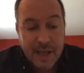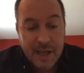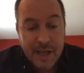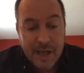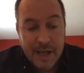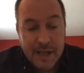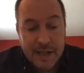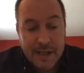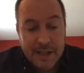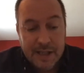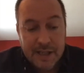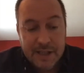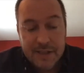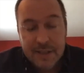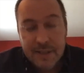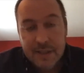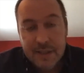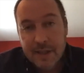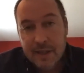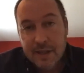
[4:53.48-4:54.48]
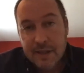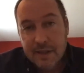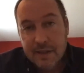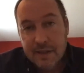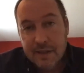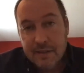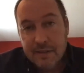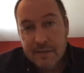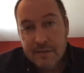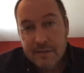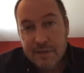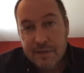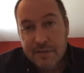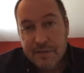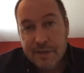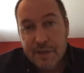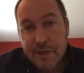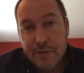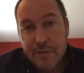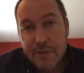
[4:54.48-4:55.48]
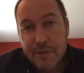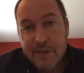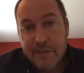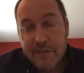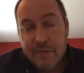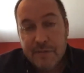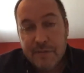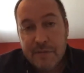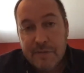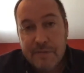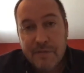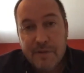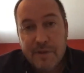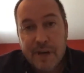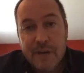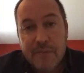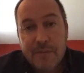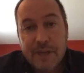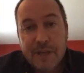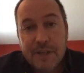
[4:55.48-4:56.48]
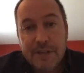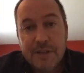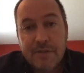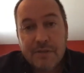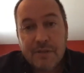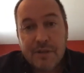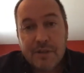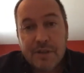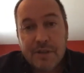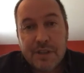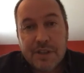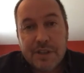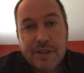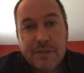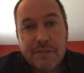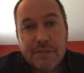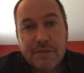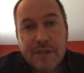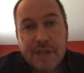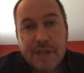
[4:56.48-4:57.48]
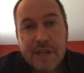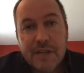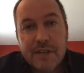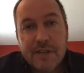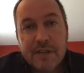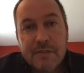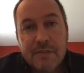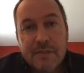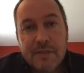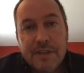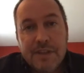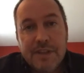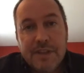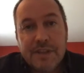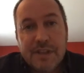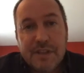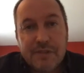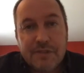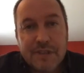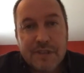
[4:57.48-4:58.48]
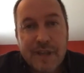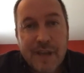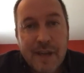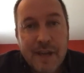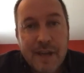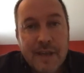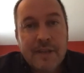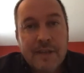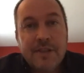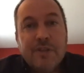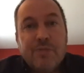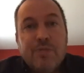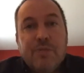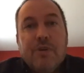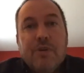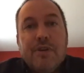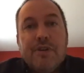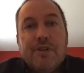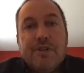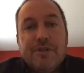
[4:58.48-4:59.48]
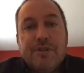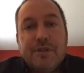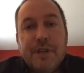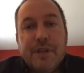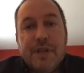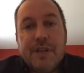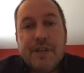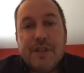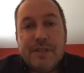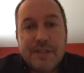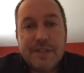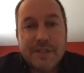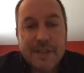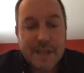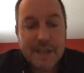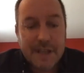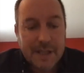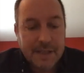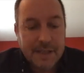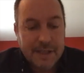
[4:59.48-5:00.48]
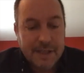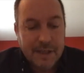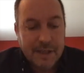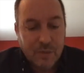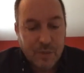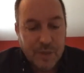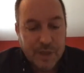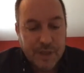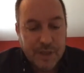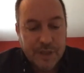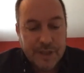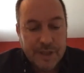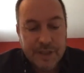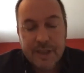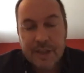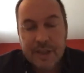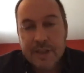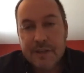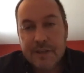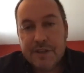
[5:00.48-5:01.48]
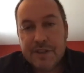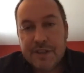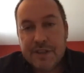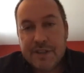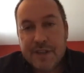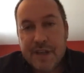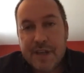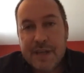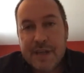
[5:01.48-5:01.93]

And I guess so. final part for me before I hand back to you, Roger, is you, some of these does it tie into what they're doing daily and weekly? Does it tie